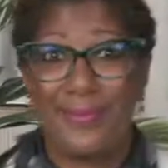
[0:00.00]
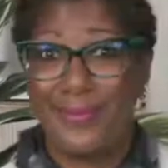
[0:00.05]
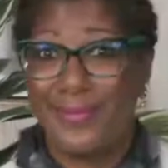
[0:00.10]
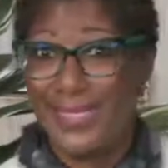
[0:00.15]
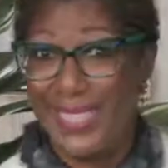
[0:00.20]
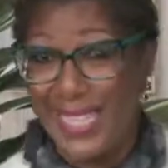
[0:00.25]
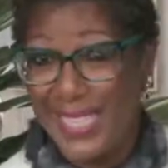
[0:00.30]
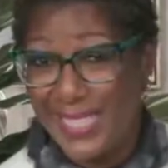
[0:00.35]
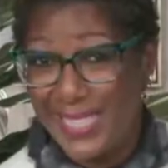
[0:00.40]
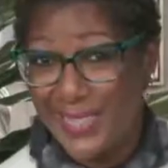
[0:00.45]

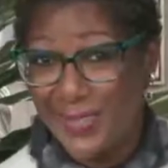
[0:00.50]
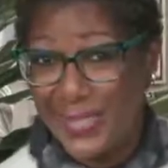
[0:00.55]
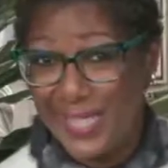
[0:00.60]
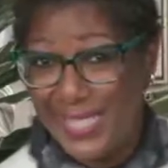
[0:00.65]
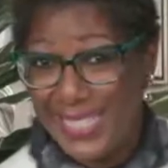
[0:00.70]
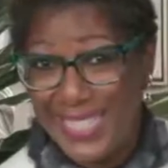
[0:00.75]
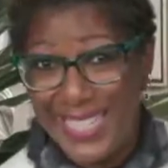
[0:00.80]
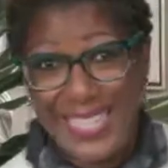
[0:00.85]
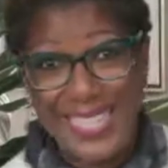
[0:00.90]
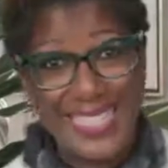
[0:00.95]
That's what
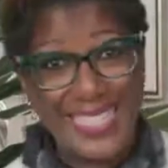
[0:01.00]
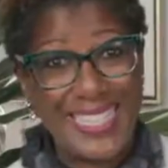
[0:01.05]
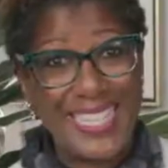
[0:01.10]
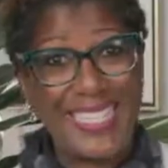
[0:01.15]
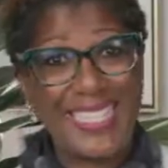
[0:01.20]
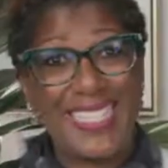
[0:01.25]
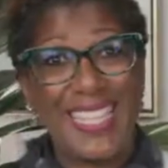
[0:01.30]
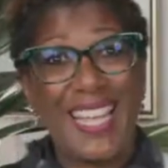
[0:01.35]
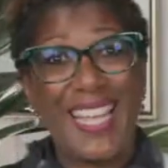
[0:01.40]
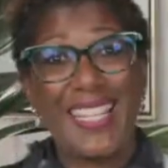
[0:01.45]
the
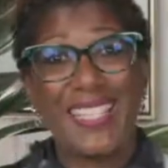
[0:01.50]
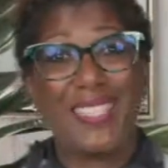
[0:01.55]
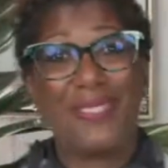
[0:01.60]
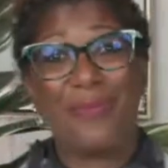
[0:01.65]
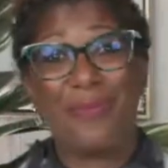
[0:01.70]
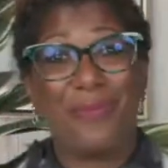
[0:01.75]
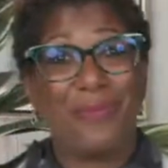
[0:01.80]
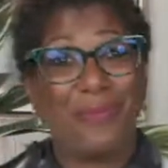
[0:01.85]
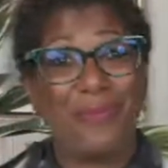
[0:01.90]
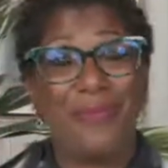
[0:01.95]
CDC says.
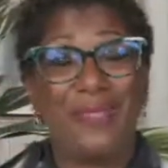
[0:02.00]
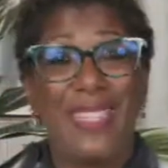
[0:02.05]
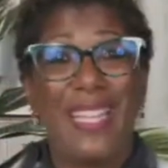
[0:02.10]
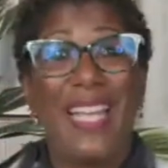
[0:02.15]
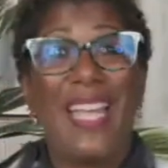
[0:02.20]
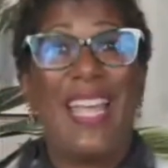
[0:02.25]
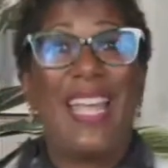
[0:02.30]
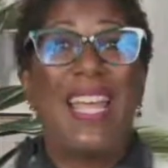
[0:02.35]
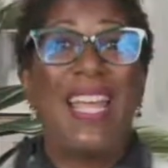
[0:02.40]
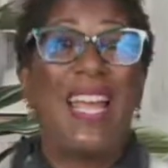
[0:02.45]

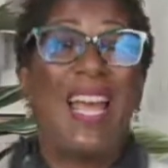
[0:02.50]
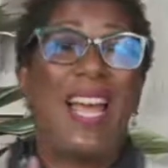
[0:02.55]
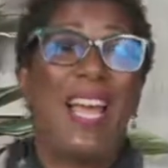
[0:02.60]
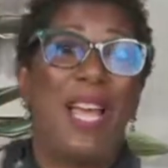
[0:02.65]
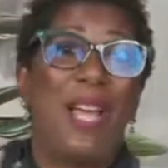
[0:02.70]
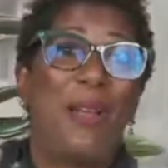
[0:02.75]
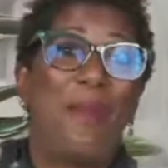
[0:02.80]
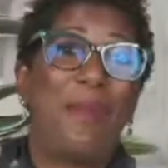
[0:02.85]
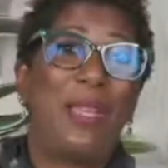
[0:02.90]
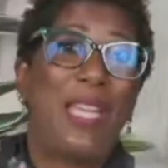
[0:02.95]

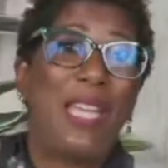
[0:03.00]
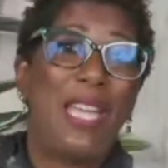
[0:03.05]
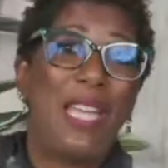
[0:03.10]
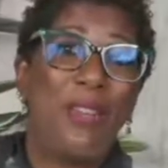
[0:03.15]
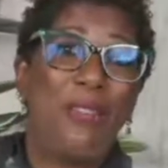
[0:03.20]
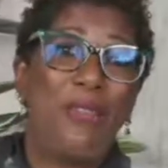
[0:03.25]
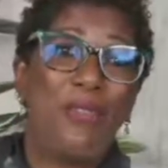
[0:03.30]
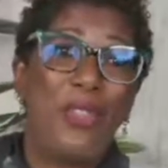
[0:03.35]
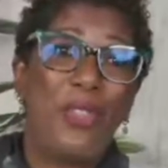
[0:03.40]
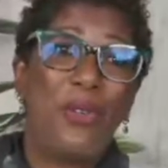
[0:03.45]

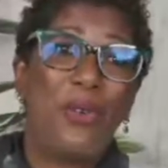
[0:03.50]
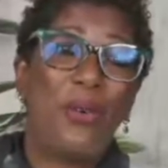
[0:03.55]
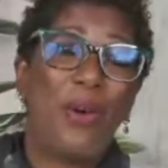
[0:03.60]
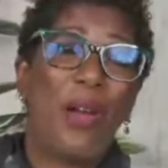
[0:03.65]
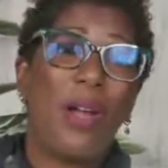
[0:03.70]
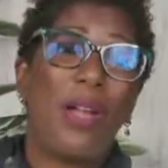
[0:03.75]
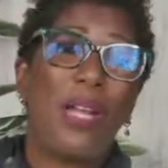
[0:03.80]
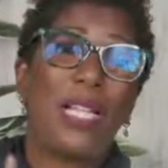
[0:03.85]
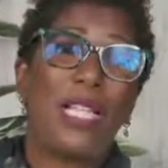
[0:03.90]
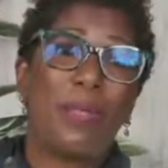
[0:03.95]
If you
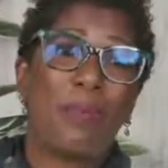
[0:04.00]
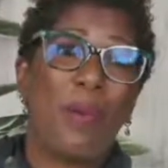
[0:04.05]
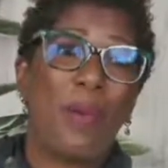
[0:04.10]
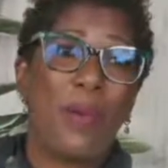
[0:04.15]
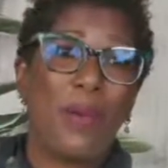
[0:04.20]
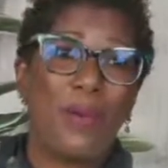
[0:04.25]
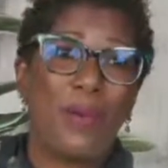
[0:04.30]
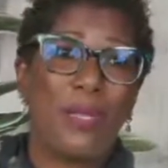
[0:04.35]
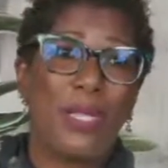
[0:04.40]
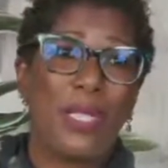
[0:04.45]
are
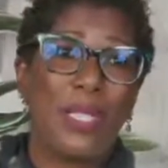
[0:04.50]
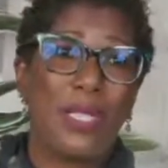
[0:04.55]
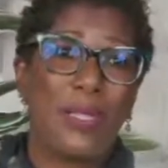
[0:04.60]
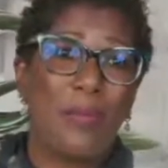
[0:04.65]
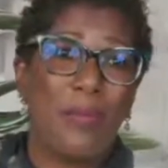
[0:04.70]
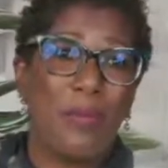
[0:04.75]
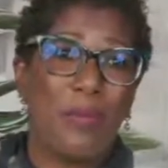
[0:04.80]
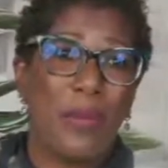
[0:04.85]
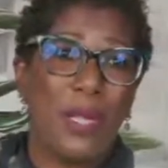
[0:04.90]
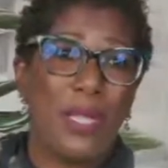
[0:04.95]
exposed
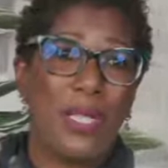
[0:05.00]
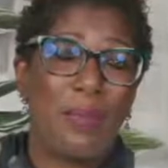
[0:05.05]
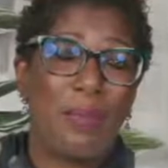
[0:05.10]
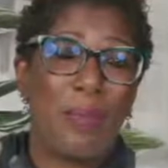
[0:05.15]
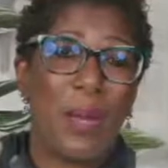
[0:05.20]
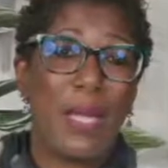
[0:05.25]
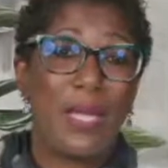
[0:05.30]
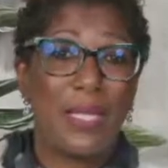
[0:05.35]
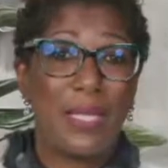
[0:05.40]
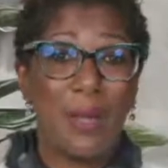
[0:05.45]

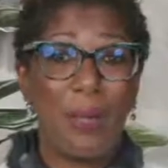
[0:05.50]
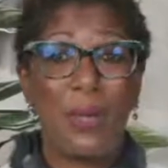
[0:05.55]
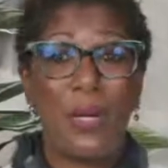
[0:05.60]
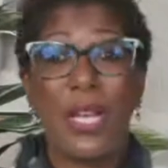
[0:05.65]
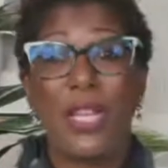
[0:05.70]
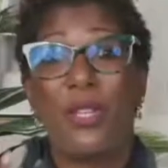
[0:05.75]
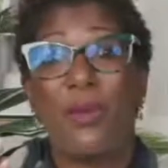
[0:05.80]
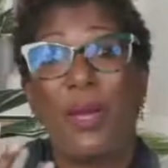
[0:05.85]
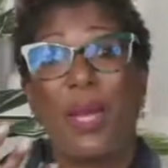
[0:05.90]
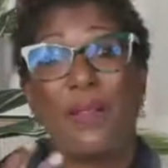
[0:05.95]
by someone
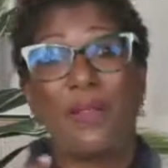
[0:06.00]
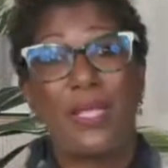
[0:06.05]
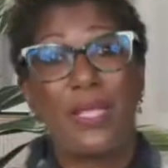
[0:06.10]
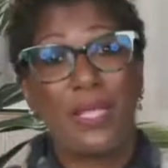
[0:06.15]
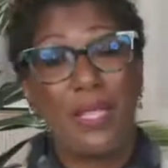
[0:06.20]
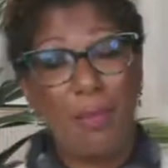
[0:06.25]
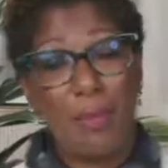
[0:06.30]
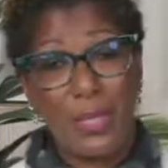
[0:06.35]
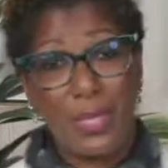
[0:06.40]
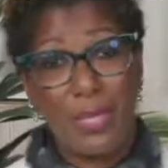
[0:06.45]
and you have
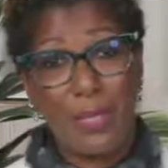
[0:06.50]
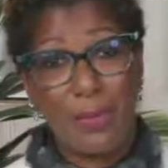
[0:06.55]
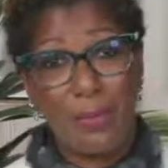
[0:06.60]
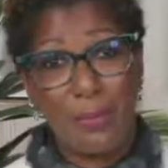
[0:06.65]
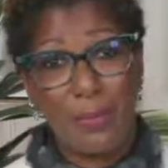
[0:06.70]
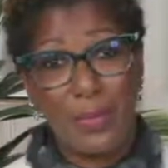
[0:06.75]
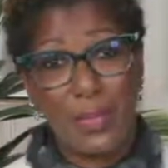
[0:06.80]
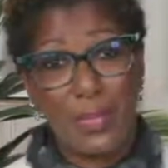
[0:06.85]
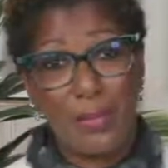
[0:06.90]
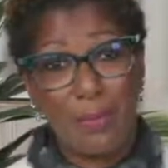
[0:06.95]

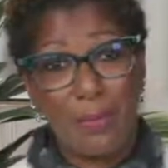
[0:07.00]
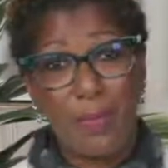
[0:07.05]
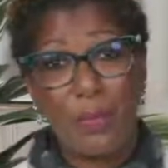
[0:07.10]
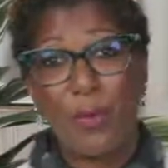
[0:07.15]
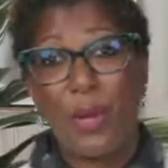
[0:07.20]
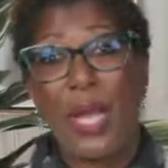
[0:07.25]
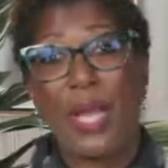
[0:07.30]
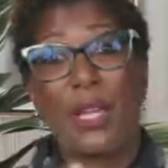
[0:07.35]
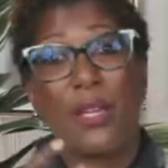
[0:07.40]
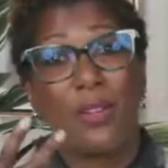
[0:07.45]
symptoms,
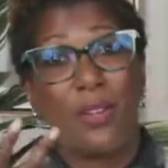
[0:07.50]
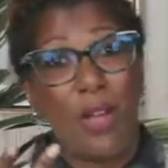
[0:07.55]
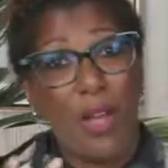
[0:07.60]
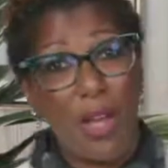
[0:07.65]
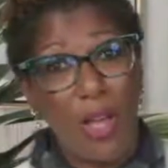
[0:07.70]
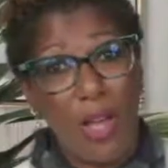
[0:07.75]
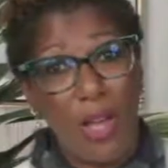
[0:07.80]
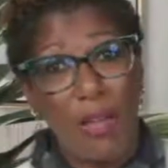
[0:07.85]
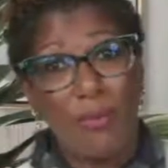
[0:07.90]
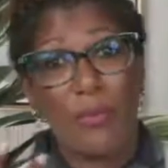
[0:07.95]
right, a
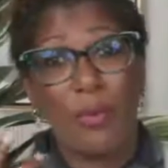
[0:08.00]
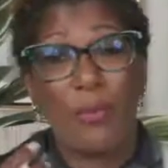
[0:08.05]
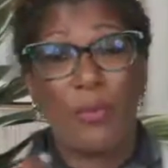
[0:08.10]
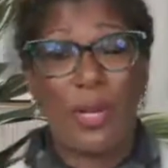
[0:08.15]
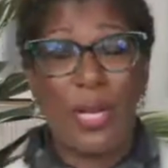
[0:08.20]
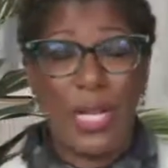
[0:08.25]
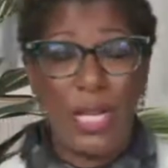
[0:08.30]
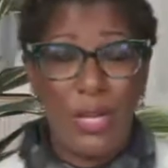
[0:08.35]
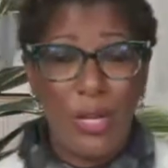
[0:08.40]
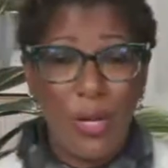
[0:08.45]
cough, a
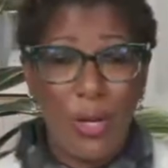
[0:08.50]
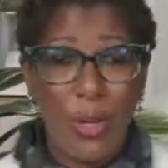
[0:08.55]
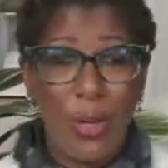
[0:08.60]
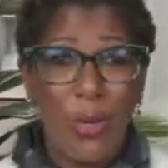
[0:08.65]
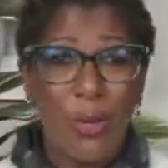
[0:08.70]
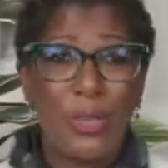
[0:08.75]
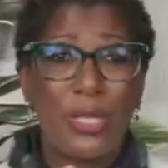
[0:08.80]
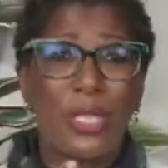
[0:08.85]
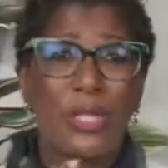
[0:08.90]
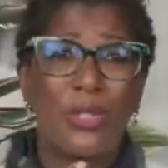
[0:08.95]
runny
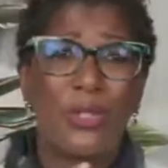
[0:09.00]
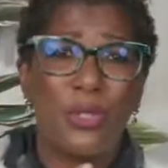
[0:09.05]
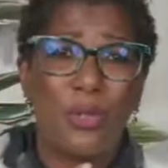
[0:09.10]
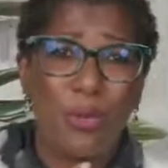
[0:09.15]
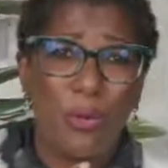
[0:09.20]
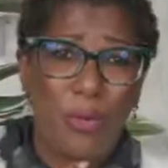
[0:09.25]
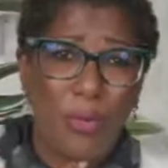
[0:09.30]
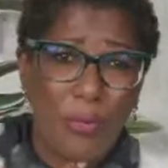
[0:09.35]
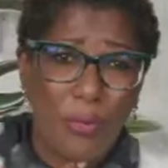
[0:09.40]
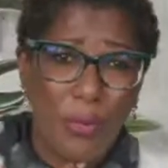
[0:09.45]
nose, a
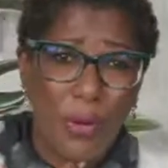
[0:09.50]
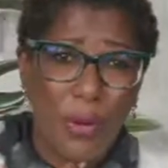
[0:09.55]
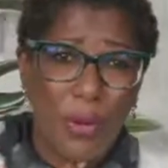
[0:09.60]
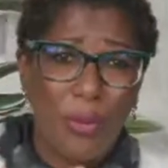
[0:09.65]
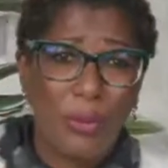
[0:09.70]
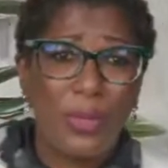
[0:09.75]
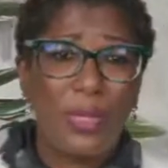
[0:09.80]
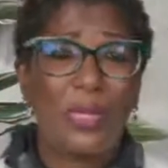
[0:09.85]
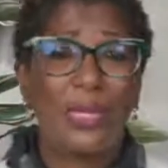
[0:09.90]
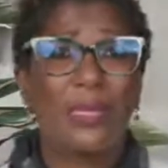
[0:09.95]
sore
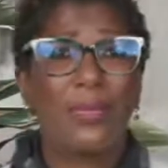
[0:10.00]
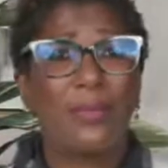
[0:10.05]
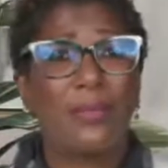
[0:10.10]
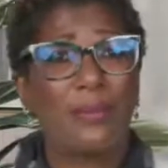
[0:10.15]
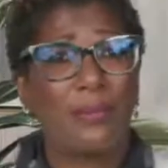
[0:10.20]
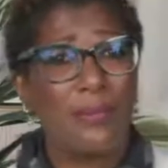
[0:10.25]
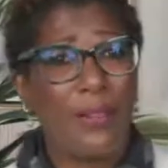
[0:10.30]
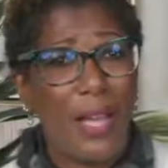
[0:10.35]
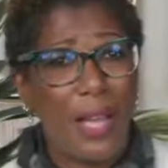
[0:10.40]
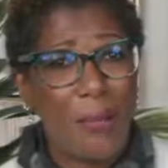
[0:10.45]
throat,
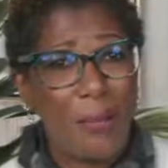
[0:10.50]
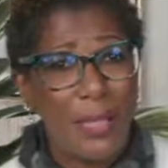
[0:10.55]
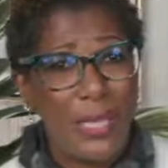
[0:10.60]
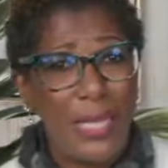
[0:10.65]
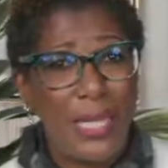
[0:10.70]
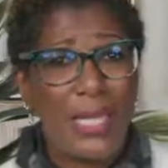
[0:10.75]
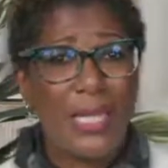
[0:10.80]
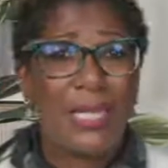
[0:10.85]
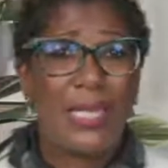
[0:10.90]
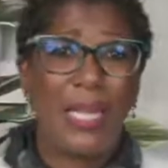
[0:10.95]

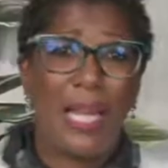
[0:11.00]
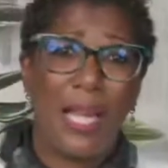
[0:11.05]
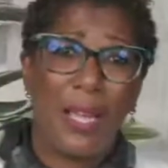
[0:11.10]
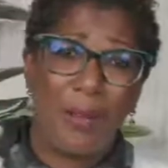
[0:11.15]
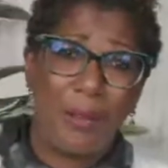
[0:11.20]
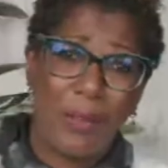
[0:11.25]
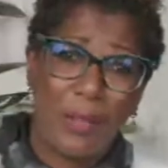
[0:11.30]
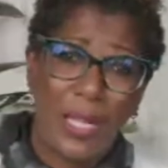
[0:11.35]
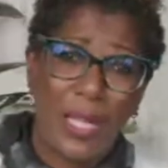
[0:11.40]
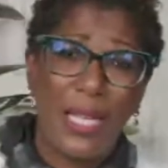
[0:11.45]
vomiting,
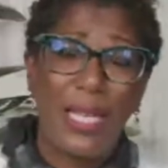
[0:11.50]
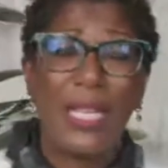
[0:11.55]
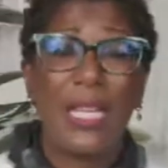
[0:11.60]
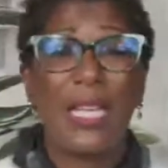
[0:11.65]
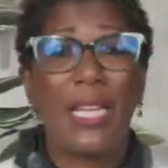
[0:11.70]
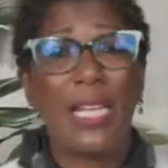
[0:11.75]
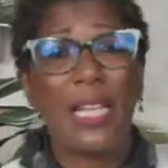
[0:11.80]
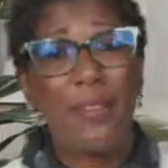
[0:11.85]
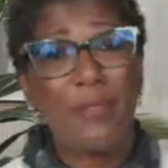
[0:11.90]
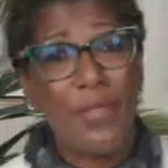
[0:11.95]
diarrhea,
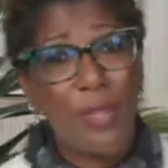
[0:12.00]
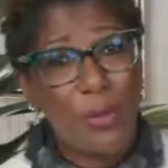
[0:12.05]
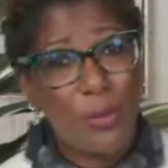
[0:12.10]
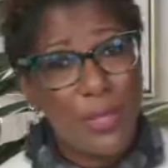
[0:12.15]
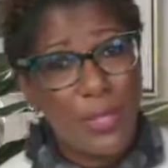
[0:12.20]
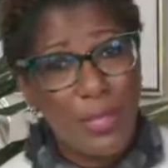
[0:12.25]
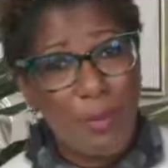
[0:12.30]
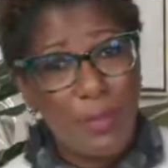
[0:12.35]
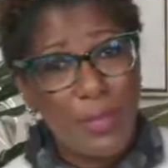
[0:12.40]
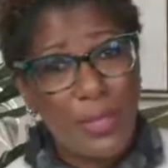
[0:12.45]
any of those
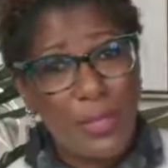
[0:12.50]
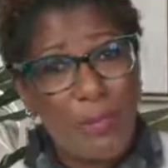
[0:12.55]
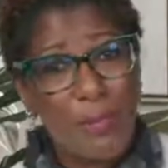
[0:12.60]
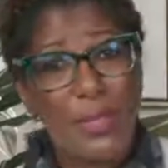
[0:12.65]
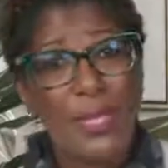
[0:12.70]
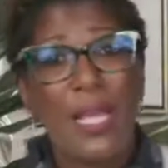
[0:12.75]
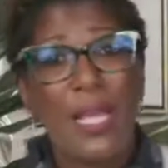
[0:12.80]
symptoms,